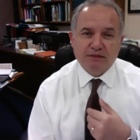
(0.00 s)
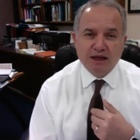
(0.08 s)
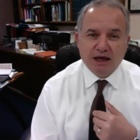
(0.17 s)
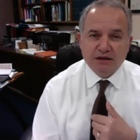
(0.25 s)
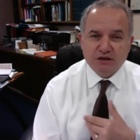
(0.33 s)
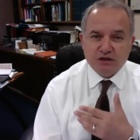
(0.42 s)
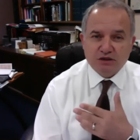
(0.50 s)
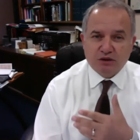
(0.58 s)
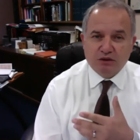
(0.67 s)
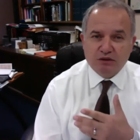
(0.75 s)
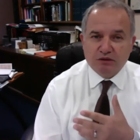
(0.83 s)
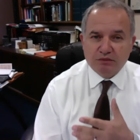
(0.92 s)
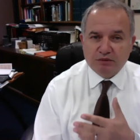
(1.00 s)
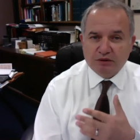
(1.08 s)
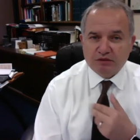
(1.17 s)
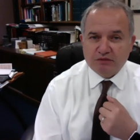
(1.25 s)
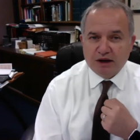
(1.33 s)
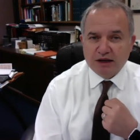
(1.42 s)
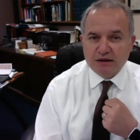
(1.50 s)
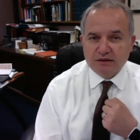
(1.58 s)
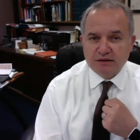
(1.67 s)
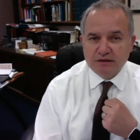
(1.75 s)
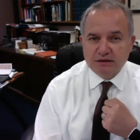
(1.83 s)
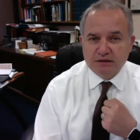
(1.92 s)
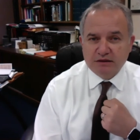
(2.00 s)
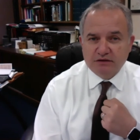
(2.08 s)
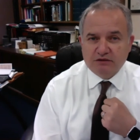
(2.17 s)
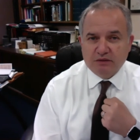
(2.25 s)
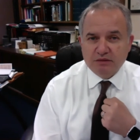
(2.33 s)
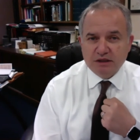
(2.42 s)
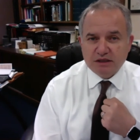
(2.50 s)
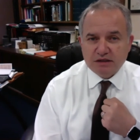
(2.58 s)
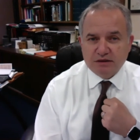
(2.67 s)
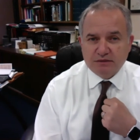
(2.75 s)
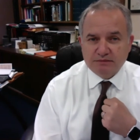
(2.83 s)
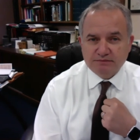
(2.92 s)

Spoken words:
and stole the birthright from Esau.